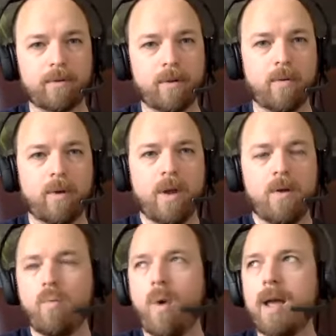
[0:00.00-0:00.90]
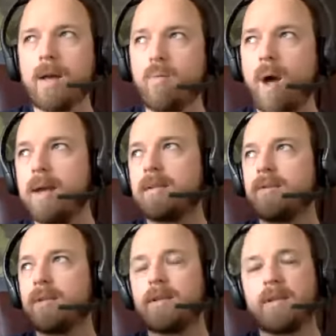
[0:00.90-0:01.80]
So why is
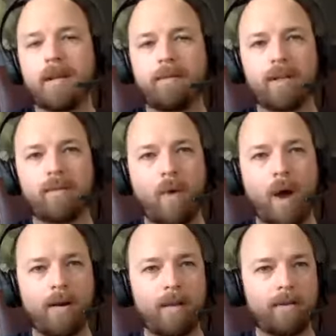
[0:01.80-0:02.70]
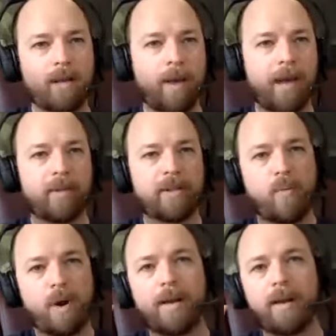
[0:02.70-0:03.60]
there such a difference? Why are there some animals on
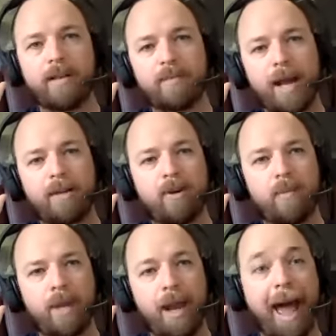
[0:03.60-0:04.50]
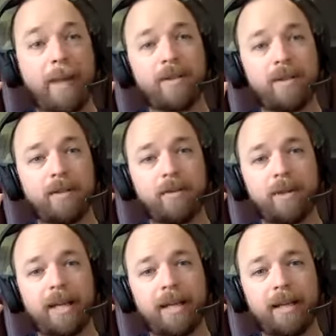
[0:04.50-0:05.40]
one end of the spectrum that
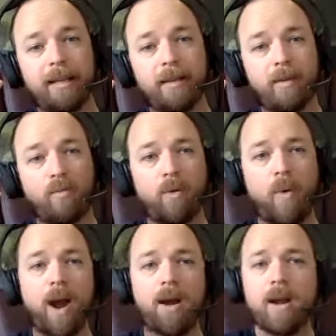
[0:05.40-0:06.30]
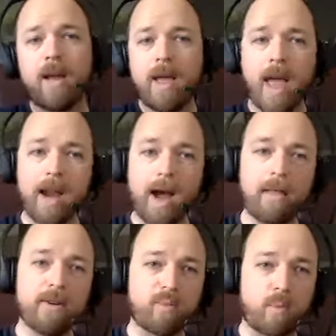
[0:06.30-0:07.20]
absolutely require it, and
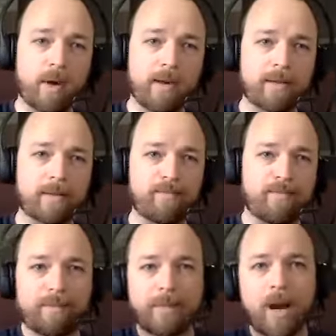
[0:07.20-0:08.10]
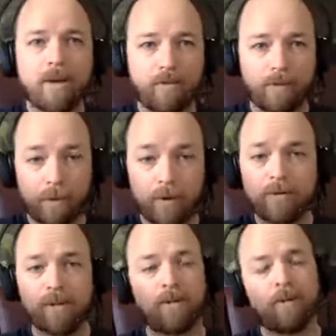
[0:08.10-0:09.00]
others where it's
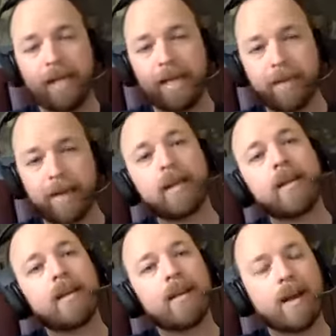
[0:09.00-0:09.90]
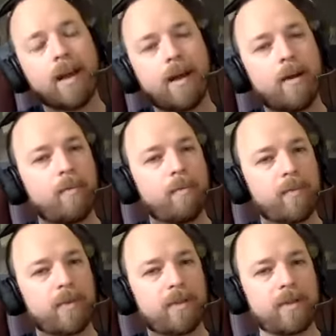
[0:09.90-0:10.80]
controversial even
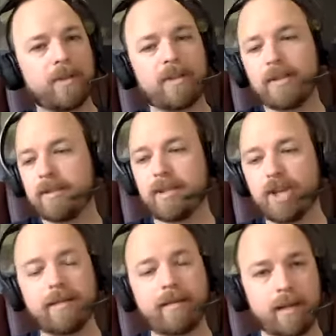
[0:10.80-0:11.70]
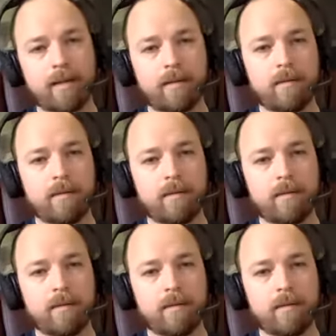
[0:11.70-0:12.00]
to suggest it?